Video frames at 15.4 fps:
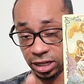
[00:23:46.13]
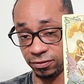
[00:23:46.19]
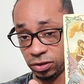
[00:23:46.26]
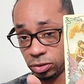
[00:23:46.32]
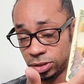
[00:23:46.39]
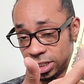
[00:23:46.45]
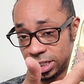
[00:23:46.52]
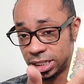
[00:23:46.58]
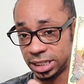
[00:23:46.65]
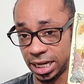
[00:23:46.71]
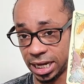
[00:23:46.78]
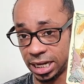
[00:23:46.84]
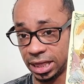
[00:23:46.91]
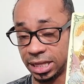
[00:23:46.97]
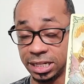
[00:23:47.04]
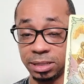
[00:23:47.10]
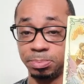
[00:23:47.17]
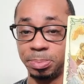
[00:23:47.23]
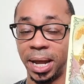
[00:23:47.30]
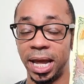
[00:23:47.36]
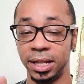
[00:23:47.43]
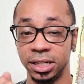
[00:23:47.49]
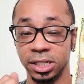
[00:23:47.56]
if you sustain this
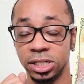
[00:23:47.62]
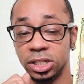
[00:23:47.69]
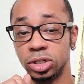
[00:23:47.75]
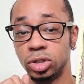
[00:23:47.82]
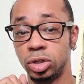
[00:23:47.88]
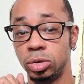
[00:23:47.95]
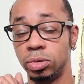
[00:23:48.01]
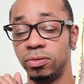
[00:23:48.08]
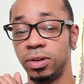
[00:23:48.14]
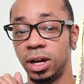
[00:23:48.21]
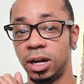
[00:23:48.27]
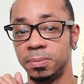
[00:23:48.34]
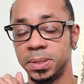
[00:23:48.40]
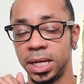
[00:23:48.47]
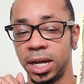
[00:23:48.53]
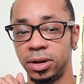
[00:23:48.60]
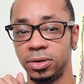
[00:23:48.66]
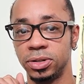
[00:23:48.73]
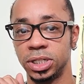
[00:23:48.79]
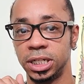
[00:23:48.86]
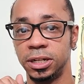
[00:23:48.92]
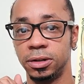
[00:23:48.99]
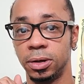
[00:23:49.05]
balance, this Two of Cups
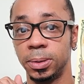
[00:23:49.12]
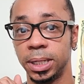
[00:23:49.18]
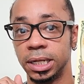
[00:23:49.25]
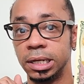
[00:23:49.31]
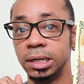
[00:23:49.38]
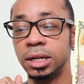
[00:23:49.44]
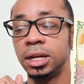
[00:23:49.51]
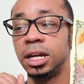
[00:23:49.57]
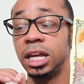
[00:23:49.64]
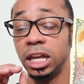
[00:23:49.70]
energy, okay,